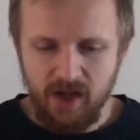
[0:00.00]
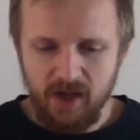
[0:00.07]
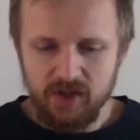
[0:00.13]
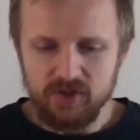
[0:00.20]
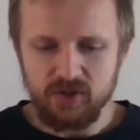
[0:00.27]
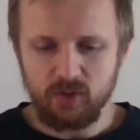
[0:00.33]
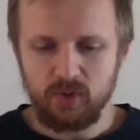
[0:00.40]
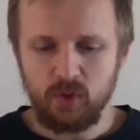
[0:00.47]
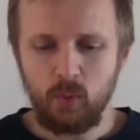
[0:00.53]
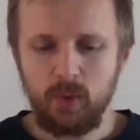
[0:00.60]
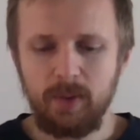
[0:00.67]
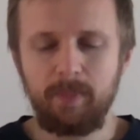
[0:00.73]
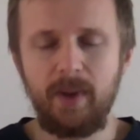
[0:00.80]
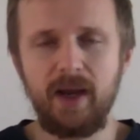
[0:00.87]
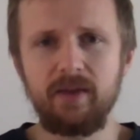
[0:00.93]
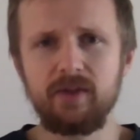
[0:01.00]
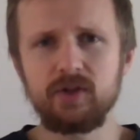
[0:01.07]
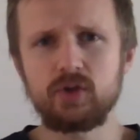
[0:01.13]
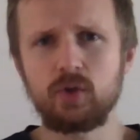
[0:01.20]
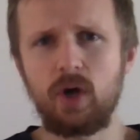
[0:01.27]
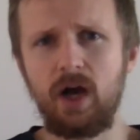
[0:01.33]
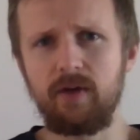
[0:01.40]
So do we pay
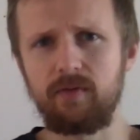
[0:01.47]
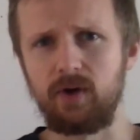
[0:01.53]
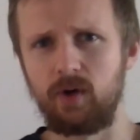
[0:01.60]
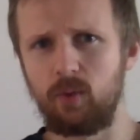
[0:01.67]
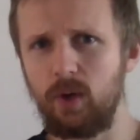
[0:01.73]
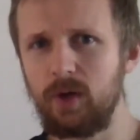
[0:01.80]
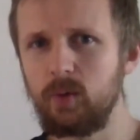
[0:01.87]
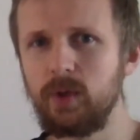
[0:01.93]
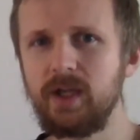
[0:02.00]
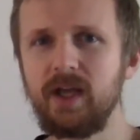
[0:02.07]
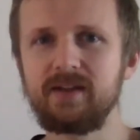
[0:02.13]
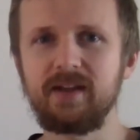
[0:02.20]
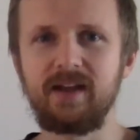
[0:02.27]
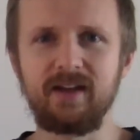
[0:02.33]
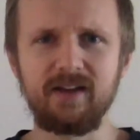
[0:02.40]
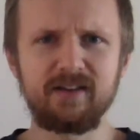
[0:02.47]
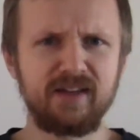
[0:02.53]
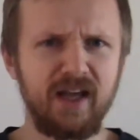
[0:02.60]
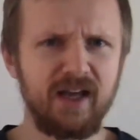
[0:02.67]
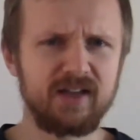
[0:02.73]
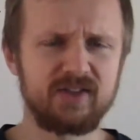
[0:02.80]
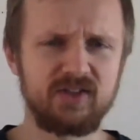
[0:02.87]
the driver when we get in a
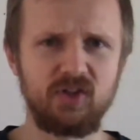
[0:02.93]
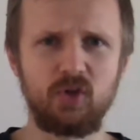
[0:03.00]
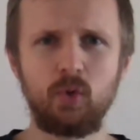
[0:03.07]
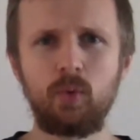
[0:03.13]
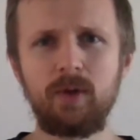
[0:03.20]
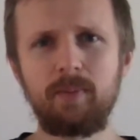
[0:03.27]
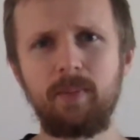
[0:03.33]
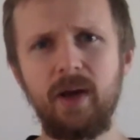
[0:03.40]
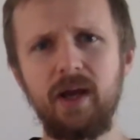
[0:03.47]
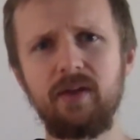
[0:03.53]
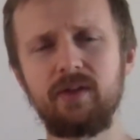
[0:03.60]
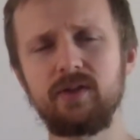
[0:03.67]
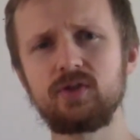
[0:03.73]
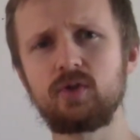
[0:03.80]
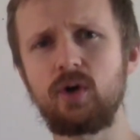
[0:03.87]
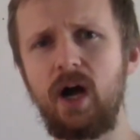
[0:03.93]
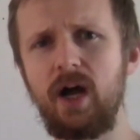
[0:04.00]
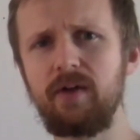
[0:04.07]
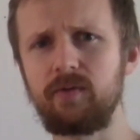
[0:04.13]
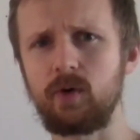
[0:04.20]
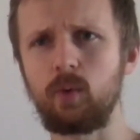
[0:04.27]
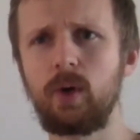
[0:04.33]
taxi? Do we pay the
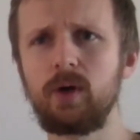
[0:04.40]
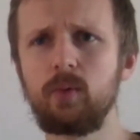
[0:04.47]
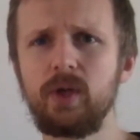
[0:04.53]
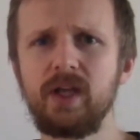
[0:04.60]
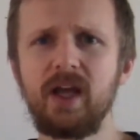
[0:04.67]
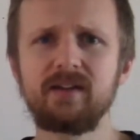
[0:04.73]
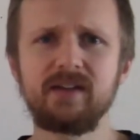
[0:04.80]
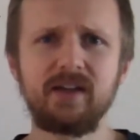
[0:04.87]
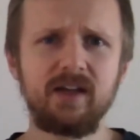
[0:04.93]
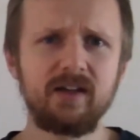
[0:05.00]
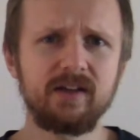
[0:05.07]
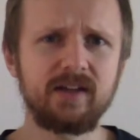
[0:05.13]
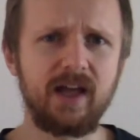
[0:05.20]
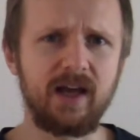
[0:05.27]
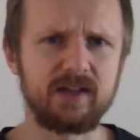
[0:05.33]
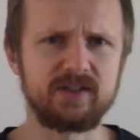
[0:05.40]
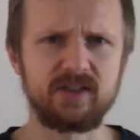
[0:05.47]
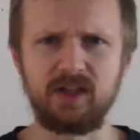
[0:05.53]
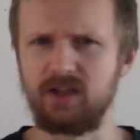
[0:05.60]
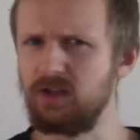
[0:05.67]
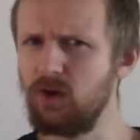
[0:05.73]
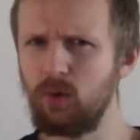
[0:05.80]
driver when we get in a
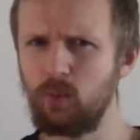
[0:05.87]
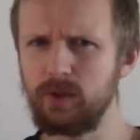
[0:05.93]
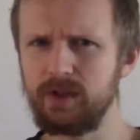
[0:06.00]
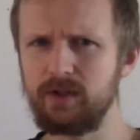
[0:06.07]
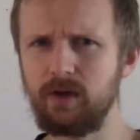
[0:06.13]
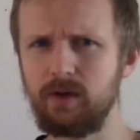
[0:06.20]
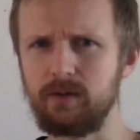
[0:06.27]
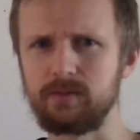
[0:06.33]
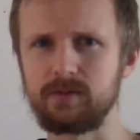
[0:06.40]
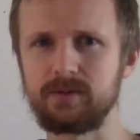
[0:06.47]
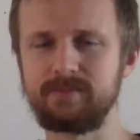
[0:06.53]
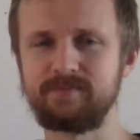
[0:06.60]
taxi? No, we don't.